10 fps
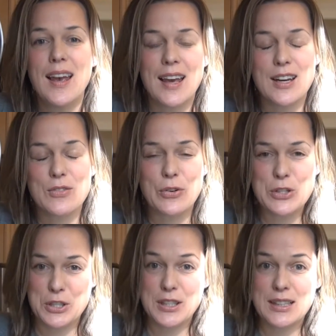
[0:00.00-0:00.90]
And
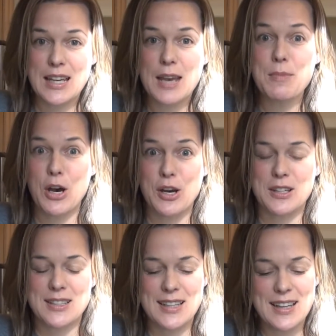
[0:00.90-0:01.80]
unfortunately, I'm
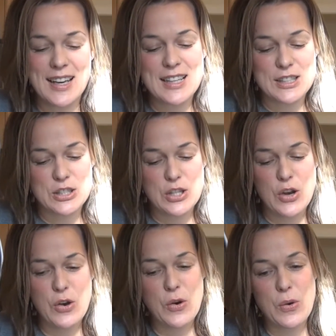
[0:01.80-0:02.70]
hooked.
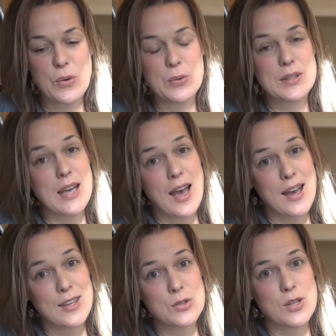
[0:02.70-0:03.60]
So yeah,
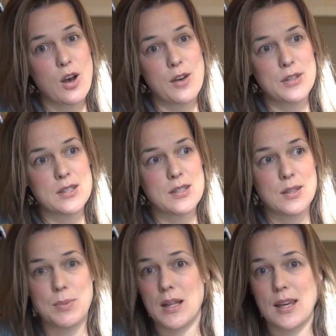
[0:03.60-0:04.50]
I used to obviously
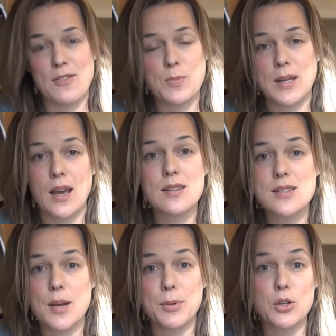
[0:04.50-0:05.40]
be like everybody else
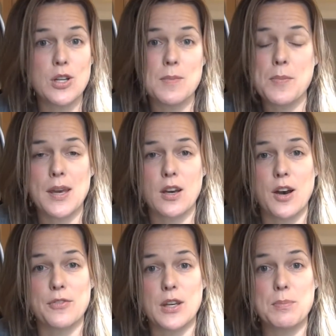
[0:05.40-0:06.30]
and I put cream in my
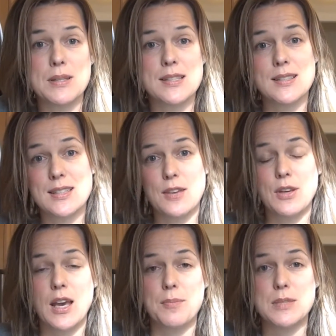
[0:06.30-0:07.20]
coffee. But since
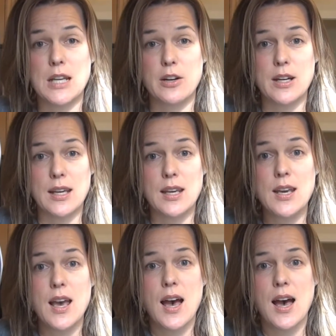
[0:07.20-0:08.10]
giving up dairy,
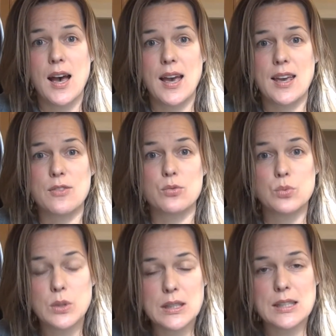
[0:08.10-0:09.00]
I have
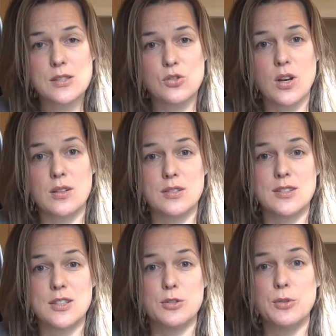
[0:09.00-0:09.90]
really
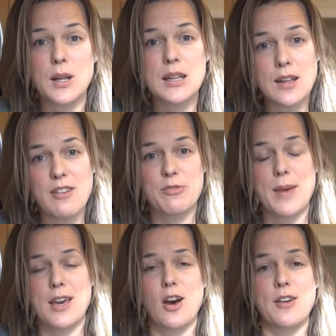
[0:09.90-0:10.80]
struggled to love
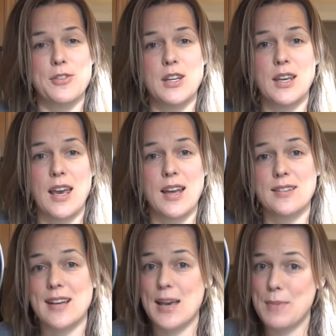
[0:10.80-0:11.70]
my coffee again.
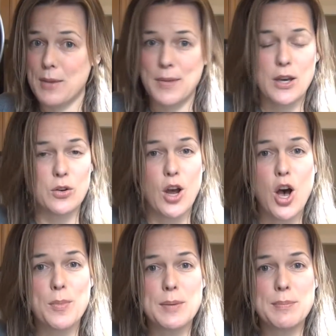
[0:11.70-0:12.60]
I make my own
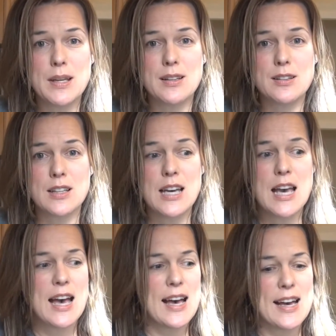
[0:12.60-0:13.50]
almond milk.
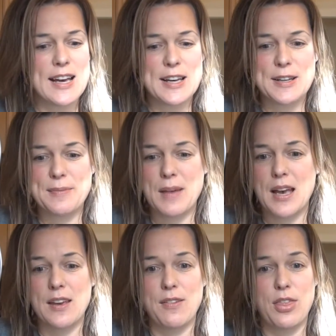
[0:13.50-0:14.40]

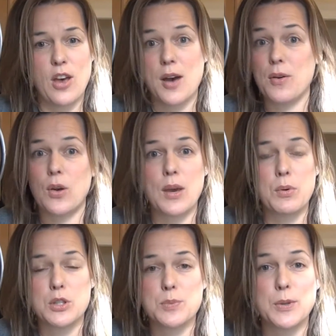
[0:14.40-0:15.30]
I thought, okay,
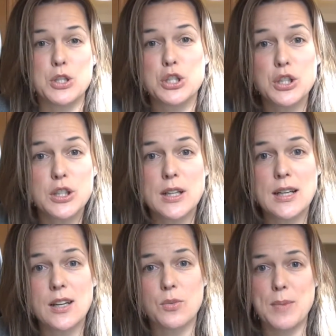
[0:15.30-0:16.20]
we'll just put sugar in
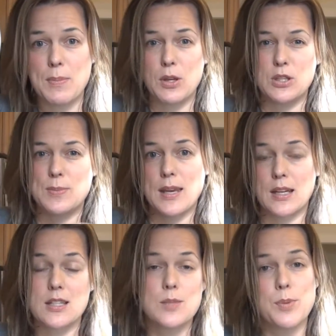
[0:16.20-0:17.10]
it. Maybe I'll just make an
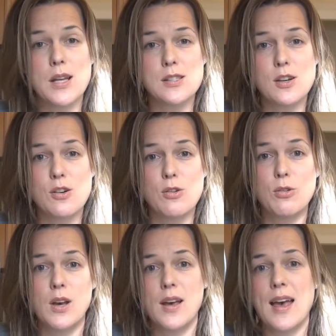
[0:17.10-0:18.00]

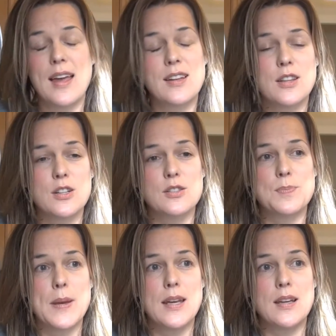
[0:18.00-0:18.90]
espresso. There's
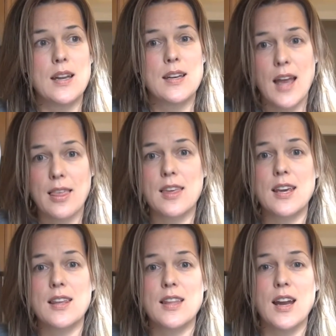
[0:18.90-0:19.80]
been
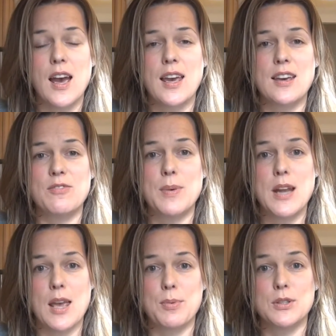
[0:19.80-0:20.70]
nothing that I have been
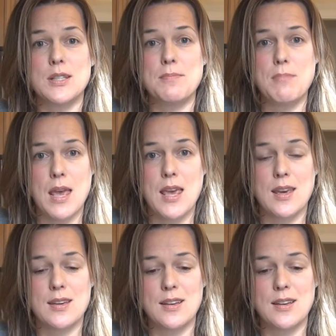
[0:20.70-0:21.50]
able to make